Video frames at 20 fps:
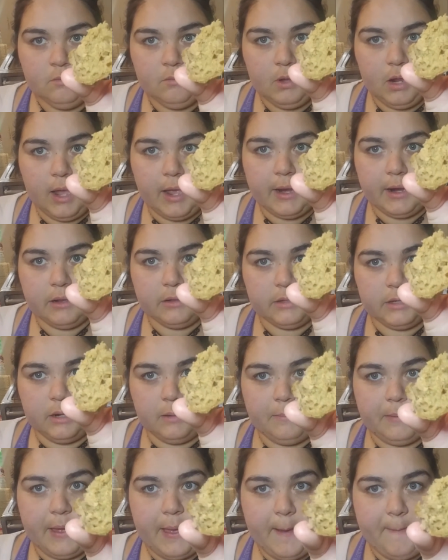in a little
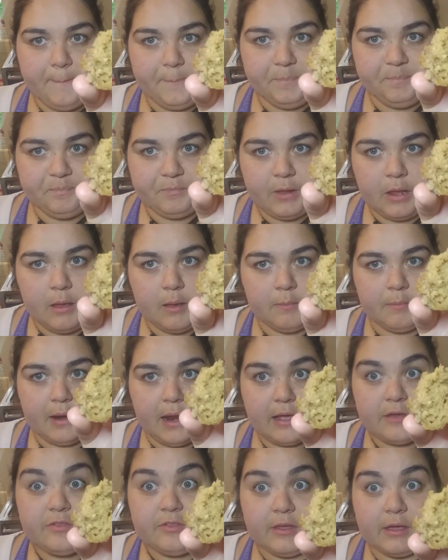bit, but
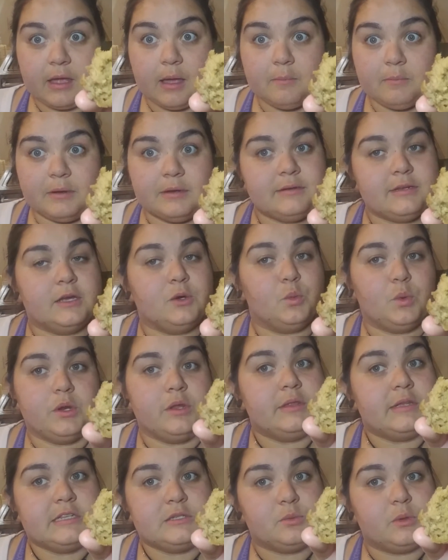I think I'm going to take one
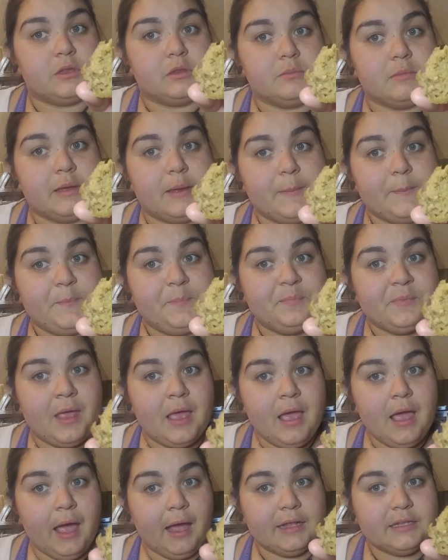of these with me
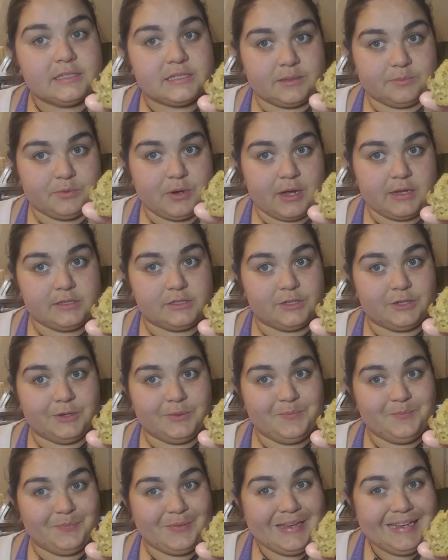and surprise her
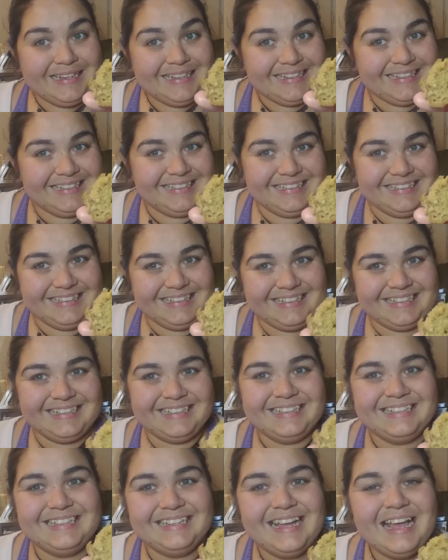
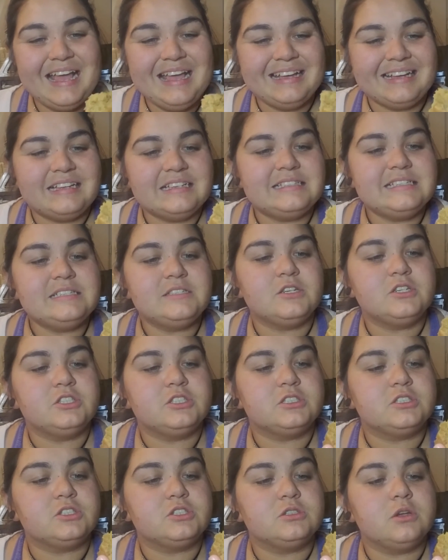because these are
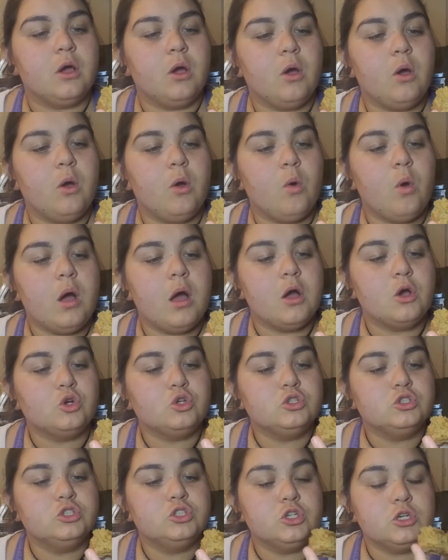just so
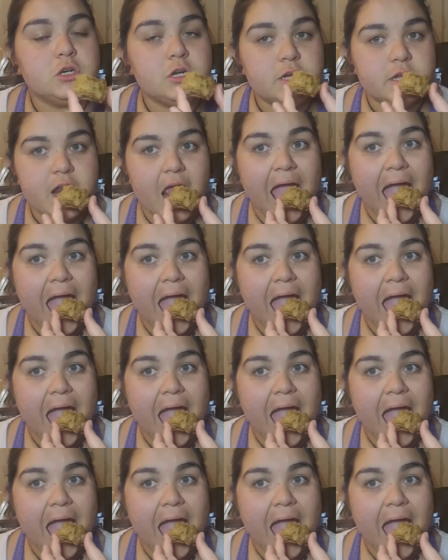good.